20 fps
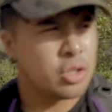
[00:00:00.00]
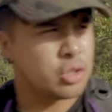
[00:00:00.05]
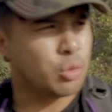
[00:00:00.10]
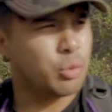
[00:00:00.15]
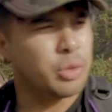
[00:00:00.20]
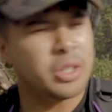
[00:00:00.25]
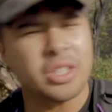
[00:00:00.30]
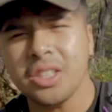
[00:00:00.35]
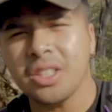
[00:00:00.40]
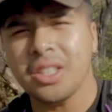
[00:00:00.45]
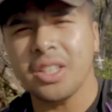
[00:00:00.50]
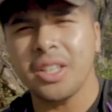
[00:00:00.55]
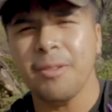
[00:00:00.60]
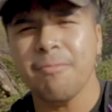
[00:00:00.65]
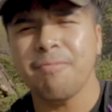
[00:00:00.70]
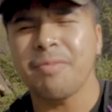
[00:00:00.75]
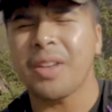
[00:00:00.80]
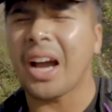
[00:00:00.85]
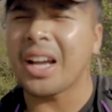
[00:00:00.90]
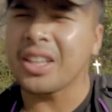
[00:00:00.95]
So recently,
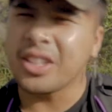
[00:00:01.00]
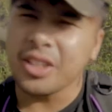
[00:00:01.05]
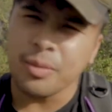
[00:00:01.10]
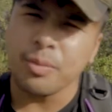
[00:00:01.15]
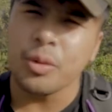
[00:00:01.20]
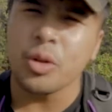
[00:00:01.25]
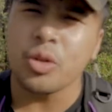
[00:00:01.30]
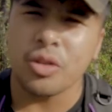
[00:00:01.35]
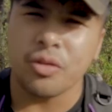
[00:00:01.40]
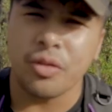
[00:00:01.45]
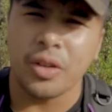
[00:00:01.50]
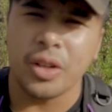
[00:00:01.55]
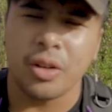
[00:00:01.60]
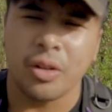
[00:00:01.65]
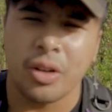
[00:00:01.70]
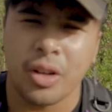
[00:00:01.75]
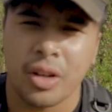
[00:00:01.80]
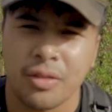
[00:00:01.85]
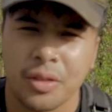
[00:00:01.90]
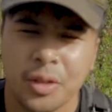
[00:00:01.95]
I did a music video
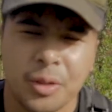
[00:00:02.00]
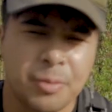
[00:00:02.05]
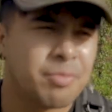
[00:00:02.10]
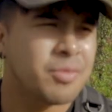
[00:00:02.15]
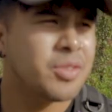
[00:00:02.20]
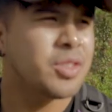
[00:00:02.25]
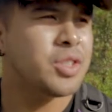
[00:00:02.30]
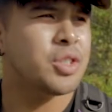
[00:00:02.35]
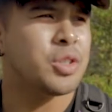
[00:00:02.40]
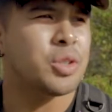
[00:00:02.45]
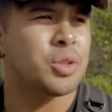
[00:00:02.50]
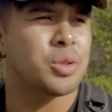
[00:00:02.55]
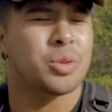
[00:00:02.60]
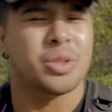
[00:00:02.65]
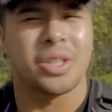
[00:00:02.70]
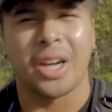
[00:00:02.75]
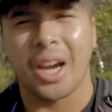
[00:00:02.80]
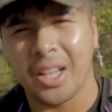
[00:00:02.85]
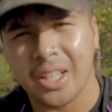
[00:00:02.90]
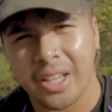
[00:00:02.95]
cover to
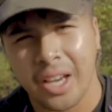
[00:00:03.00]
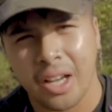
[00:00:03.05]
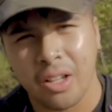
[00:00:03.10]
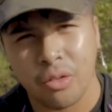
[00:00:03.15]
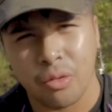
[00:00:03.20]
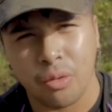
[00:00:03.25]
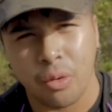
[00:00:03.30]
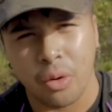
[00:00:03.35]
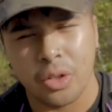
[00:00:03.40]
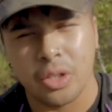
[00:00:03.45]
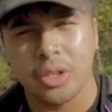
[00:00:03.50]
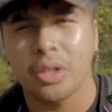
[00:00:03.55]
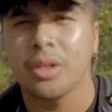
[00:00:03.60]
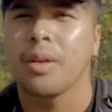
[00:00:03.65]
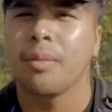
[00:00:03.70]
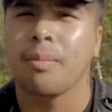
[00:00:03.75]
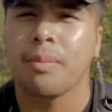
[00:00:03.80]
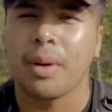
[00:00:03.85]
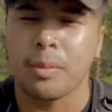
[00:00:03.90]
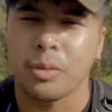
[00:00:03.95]
Die in California
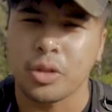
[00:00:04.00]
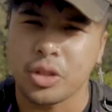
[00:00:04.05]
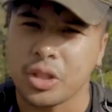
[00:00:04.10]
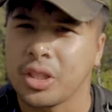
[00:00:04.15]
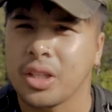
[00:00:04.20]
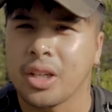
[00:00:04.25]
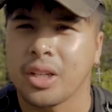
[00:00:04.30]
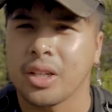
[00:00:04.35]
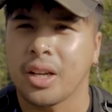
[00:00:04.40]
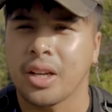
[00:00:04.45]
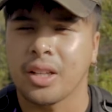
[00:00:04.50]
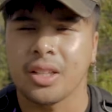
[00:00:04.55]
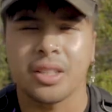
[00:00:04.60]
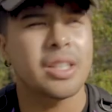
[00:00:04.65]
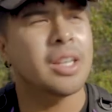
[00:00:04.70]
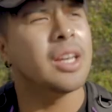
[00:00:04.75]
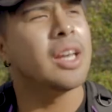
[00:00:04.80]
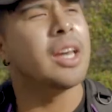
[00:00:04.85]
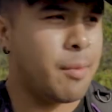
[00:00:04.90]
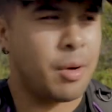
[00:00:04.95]
by Machine Gun Kelly.
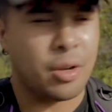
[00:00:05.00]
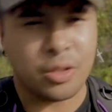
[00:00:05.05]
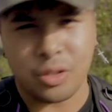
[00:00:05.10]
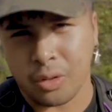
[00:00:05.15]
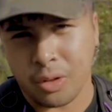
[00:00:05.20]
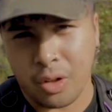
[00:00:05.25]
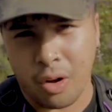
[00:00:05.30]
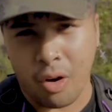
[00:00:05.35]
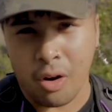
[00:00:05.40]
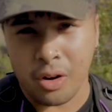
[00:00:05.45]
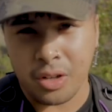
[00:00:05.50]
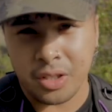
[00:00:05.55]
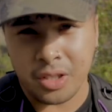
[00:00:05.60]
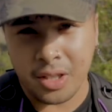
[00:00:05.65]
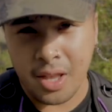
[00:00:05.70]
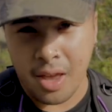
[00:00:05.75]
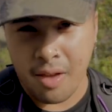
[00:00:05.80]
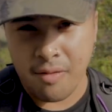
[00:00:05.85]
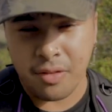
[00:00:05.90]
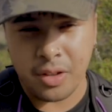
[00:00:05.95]
I'm also the artist in
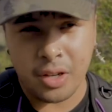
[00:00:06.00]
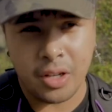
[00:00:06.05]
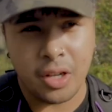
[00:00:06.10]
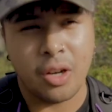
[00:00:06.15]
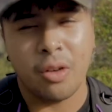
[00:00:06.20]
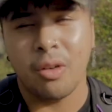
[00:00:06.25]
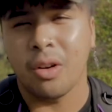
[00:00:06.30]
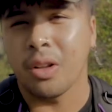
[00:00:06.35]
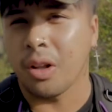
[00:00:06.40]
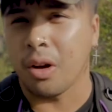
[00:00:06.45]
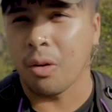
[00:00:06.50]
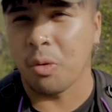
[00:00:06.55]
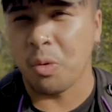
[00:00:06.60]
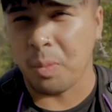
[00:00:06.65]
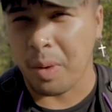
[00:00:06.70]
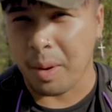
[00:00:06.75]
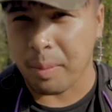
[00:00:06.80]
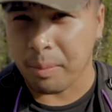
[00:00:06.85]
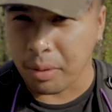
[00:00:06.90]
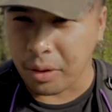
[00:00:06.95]
that video along with
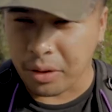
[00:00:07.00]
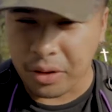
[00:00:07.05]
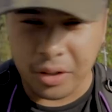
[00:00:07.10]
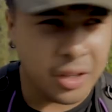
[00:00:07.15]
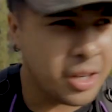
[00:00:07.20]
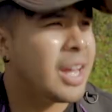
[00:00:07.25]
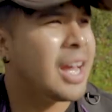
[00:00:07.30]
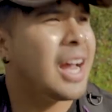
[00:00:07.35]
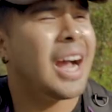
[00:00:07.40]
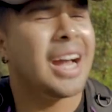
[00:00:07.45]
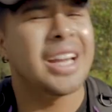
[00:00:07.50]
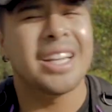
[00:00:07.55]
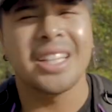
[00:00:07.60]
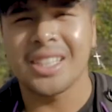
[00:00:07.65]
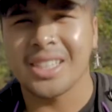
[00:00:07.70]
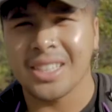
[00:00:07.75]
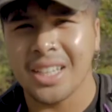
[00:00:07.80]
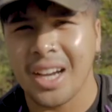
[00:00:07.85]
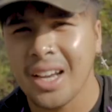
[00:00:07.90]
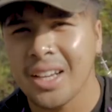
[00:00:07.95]
my brother. I
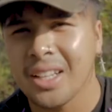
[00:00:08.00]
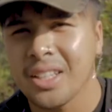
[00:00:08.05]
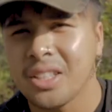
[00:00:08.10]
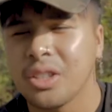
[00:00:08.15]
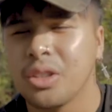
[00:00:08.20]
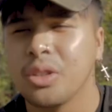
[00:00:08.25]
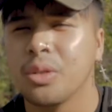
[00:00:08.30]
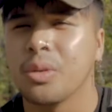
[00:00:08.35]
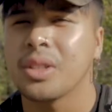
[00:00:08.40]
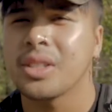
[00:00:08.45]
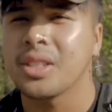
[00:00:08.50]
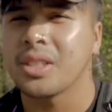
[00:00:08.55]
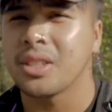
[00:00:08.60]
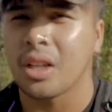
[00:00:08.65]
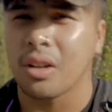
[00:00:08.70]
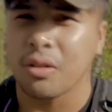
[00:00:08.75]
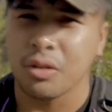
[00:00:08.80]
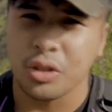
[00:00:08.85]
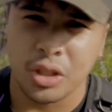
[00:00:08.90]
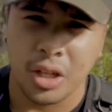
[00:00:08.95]
decided to do a
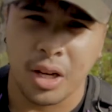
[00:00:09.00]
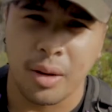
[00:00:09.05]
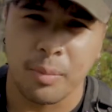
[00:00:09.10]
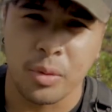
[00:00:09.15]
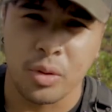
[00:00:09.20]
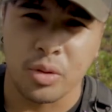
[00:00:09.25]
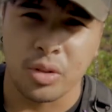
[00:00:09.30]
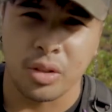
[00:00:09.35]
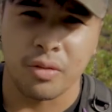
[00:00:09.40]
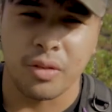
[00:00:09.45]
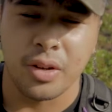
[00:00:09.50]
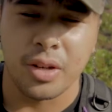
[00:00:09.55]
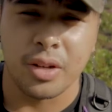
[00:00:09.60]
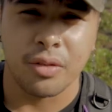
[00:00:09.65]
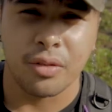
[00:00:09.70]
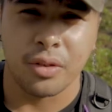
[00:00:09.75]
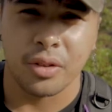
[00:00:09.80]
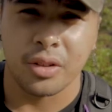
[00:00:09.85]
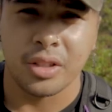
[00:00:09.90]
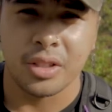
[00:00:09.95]
self-shot music video
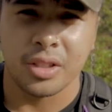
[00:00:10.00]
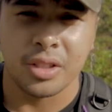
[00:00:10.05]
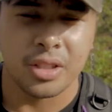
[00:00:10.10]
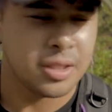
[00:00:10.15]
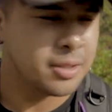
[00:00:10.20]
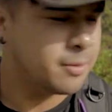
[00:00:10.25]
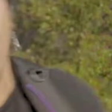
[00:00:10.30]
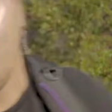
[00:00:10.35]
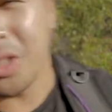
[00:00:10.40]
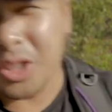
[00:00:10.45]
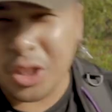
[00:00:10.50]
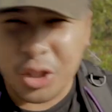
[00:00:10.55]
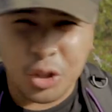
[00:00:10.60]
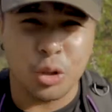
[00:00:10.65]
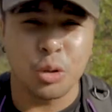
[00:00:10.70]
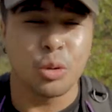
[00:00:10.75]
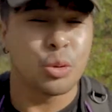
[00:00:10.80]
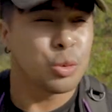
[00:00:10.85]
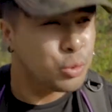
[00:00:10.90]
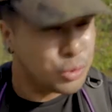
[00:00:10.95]
for this. Was it
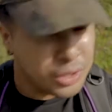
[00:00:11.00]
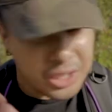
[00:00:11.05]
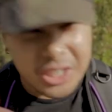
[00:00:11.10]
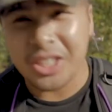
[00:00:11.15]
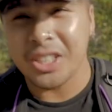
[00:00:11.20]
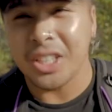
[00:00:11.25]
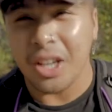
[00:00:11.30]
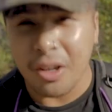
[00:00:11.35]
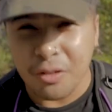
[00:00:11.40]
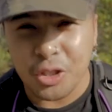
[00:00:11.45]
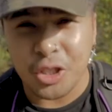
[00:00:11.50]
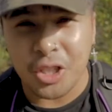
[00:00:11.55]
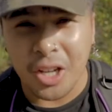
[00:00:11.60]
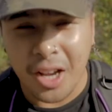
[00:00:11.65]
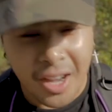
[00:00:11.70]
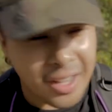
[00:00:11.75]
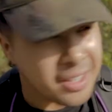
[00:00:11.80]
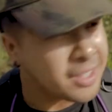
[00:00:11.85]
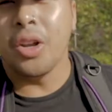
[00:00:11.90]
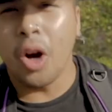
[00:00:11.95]
truly
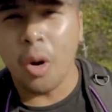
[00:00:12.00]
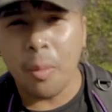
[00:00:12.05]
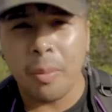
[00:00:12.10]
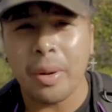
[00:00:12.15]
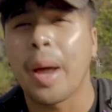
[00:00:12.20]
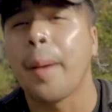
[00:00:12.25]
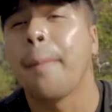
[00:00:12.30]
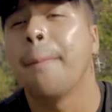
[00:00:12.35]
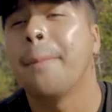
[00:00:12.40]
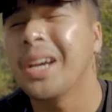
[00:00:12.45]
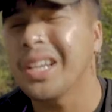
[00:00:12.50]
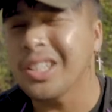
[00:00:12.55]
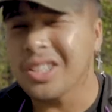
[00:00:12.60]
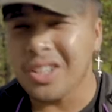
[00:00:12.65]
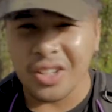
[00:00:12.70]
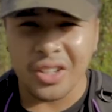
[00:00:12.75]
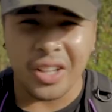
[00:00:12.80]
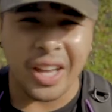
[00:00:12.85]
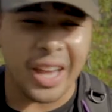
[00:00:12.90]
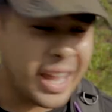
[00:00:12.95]
self-shot? No, but I picked
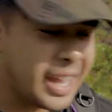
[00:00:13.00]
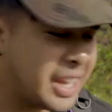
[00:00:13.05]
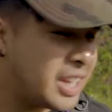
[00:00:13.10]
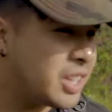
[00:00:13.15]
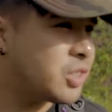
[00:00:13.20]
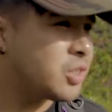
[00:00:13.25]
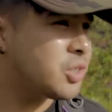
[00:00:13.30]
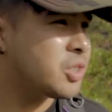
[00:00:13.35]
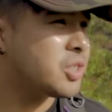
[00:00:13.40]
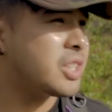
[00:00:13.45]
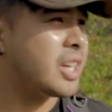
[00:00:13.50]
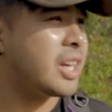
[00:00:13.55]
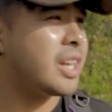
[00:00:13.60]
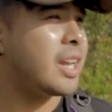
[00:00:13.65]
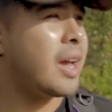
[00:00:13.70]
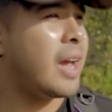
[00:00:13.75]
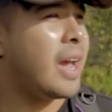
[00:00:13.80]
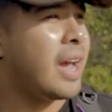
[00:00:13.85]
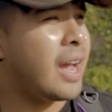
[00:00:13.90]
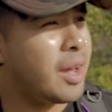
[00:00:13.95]
all the angles and
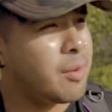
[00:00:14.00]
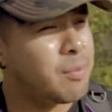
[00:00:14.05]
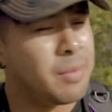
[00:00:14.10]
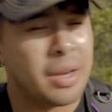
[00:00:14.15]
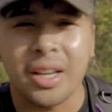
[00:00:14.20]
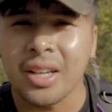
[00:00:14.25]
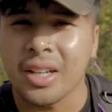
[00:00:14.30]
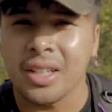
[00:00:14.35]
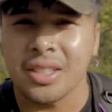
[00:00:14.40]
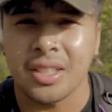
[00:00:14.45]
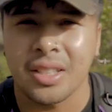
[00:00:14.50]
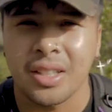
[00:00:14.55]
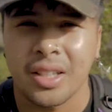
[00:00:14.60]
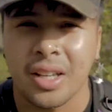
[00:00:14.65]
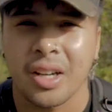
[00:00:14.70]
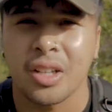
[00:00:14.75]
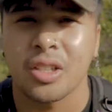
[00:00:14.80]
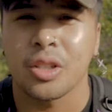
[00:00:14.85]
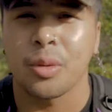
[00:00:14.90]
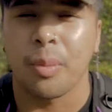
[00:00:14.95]
I had my cousin
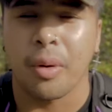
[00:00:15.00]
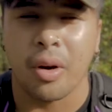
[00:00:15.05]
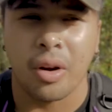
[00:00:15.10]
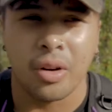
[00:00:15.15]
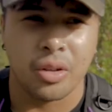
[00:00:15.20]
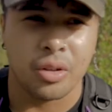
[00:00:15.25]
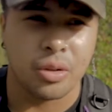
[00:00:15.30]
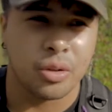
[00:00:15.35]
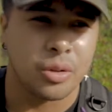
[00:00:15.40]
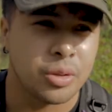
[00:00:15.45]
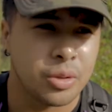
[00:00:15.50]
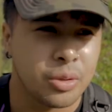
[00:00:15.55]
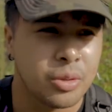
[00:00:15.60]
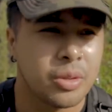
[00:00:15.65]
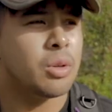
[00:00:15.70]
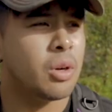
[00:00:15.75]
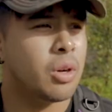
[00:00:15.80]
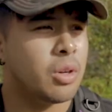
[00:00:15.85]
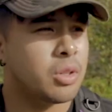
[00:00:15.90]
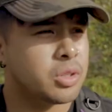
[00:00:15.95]
there as a part of crew
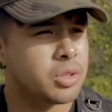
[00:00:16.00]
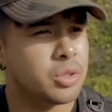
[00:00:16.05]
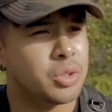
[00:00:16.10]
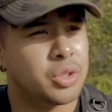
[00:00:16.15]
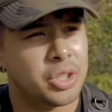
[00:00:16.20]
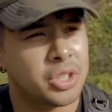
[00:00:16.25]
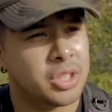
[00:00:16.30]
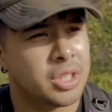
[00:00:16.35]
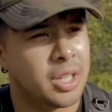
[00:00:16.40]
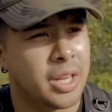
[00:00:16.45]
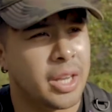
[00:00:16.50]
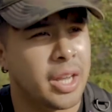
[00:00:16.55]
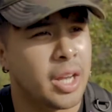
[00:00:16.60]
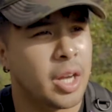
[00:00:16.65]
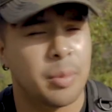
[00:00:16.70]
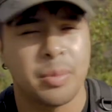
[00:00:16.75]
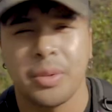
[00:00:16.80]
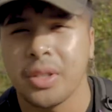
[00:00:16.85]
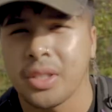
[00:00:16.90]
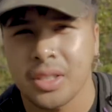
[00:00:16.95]
who also just like
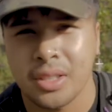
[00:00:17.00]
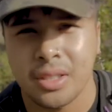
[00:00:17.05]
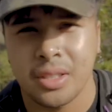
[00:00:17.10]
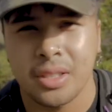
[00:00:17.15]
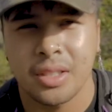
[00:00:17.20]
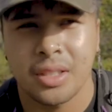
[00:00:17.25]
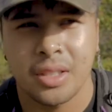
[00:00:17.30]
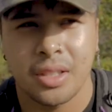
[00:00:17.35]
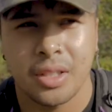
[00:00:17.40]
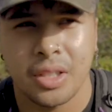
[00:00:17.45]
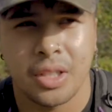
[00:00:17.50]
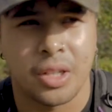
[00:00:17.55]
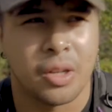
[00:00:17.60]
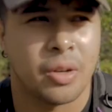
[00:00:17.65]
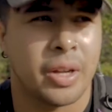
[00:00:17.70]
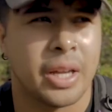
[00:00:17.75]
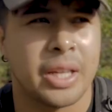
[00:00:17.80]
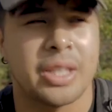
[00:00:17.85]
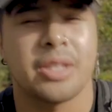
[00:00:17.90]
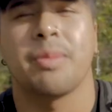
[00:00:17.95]
helped us, you know,
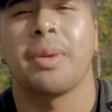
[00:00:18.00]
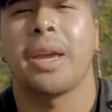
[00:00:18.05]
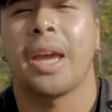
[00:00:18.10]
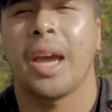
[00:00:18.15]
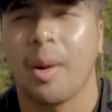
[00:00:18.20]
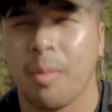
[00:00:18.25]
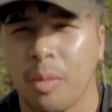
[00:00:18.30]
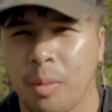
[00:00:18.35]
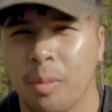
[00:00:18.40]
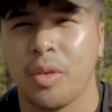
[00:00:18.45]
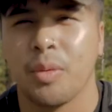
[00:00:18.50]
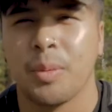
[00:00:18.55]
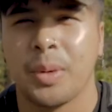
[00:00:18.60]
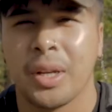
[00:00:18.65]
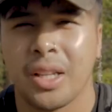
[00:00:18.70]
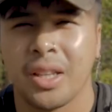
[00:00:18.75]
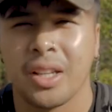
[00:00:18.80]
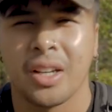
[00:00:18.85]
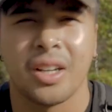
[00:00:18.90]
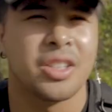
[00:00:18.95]
get some camera movement
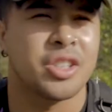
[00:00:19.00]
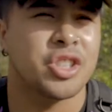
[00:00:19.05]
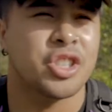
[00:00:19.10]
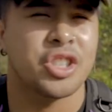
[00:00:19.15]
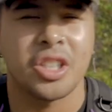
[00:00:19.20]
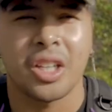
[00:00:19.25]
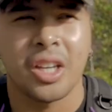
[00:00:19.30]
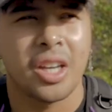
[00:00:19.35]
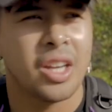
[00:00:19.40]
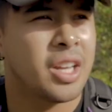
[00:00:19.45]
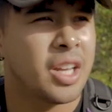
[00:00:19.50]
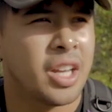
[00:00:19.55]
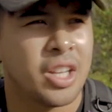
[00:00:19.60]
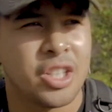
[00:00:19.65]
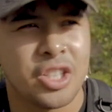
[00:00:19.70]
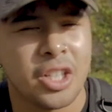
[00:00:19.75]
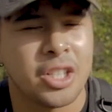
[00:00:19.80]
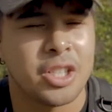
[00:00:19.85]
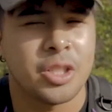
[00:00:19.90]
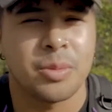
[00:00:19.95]
in there and
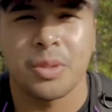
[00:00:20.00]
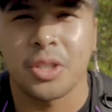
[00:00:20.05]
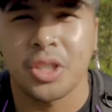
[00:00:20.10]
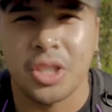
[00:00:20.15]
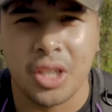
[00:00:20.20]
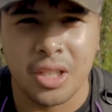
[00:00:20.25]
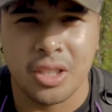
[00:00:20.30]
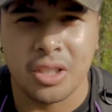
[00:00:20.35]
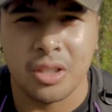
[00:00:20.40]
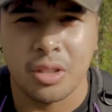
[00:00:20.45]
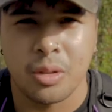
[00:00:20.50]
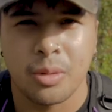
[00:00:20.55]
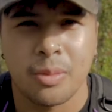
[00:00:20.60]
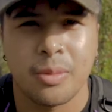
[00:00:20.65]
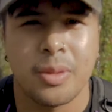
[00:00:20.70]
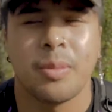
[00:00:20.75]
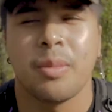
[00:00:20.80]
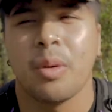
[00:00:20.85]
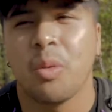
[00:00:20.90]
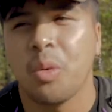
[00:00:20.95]
change up the shots a little
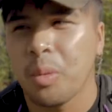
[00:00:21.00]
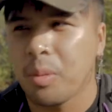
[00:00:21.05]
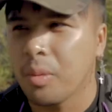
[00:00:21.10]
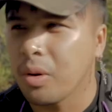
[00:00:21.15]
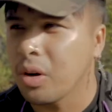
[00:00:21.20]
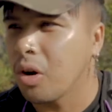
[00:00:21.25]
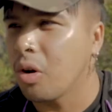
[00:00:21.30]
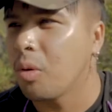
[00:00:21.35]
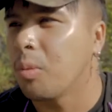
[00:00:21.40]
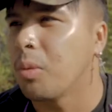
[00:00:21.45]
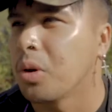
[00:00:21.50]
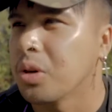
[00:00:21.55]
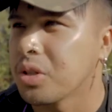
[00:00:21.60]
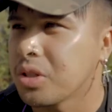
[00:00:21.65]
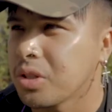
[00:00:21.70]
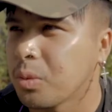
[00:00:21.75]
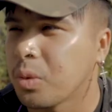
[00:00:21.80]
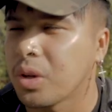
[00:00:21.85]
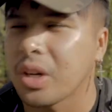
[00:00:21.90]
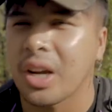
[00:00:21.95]
bit. But we'll go more
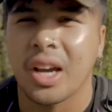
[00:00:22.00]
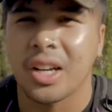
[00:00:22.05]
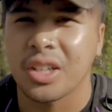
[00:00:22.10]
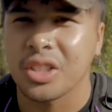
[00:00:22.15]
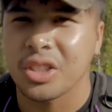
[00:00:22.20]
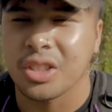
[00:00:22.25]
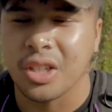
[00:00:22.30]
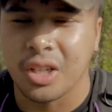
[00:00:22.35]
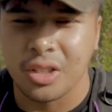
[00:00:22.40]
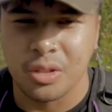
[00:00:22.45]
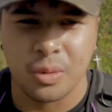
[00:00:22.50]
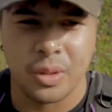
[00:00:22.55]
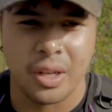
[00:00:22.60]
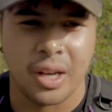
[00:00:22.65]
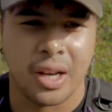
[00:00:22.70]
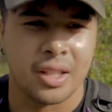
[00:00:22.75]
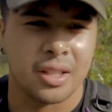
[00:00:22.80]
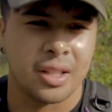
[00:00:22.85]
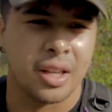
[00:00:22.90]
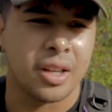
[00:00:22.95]
into what kind of shots we
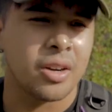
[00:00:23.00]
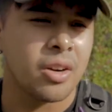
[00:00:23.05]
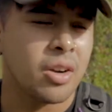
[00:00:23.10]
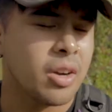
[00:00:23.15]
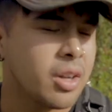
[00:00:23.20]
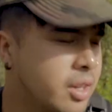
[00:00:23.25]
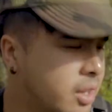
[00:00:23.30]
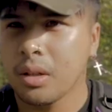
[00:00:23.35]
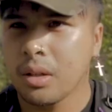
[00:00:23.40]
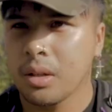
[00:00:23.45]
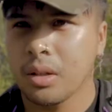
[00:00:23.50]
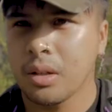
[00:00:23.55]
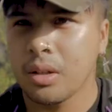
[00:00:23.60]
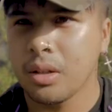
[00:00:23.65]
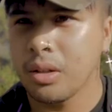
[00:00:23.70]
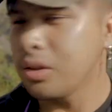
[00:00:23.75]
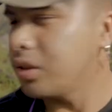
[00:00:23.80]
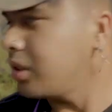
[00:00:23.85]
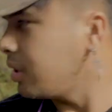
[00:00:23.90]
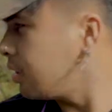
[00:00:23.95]
got later on.
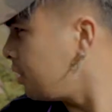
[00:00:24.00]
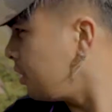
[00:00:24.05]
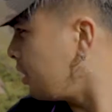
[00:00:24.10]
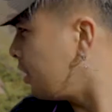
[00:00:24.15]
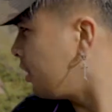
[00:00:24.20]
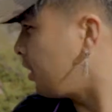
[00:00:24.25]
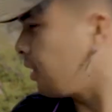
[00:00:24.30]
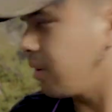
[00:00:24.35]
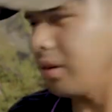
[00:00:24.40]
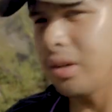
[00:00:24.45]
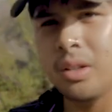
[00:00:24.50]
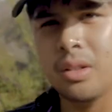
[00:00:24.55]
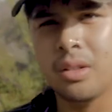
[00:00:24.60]
You hear that, right?